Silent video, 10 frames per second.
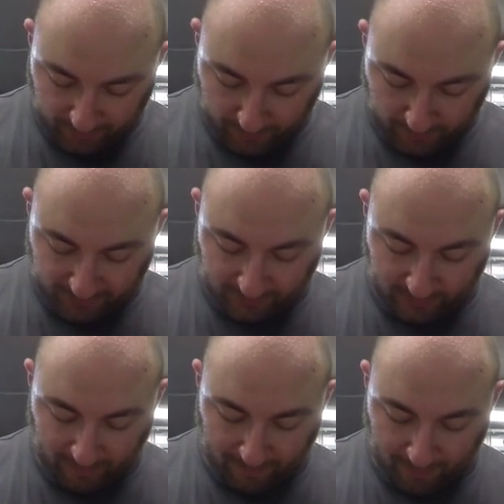and you want the
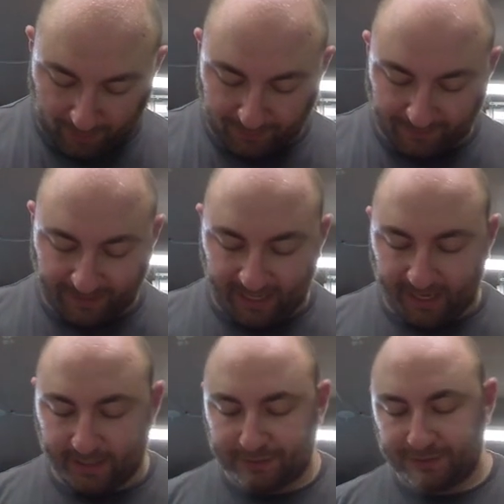alignment mark on the
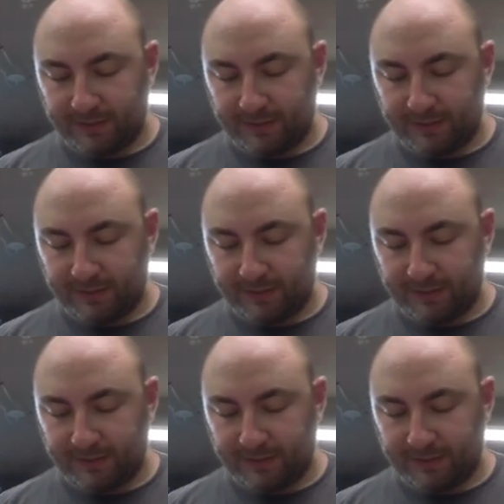case,